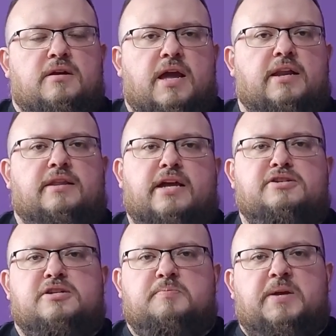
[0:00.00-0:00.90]
And that's
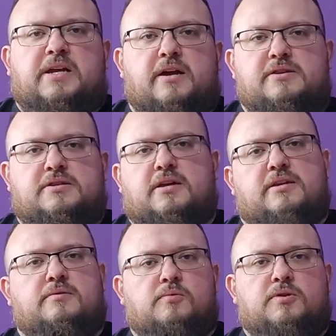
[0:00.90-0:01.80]
just because
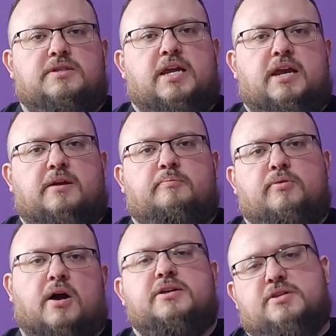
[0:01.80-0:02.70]
it will take
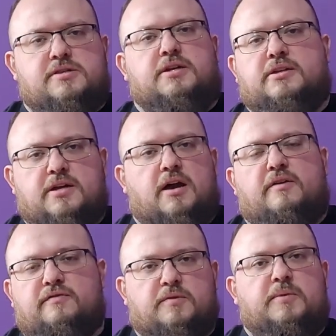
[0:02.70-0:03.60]
processing
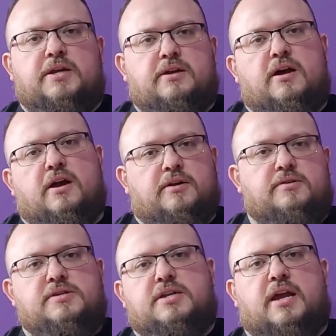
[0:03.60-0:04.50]
time for me to
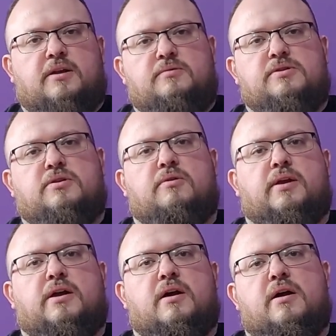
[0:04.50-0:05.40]
understand what's
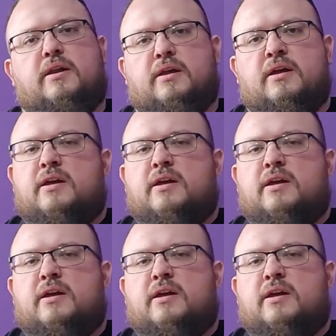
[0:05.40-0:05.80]
going on,